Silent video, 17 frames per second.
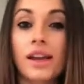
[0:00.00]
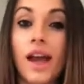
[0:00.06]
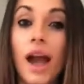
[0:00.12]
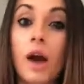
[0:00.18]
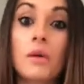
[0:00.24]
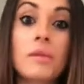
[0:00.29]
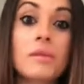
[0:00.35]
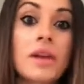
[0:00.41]
how
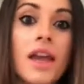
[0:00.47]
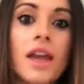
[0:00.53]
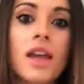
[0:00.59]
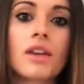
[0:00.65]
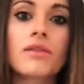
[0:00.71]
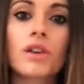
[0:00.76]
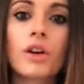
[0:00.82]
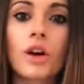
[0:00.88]
we behave
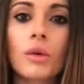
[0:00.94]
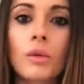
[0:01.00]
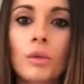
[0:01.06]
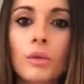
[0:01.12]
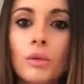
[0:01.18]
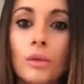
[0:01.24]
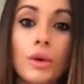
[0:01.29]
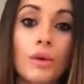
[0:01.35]
in
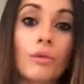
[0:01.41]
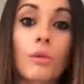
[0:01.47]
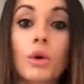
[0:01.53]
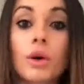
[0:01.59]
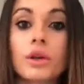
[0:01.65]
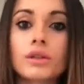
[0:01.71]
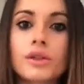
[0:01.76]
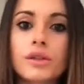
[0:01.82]
our
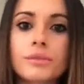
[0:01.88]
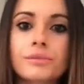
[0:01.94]
world.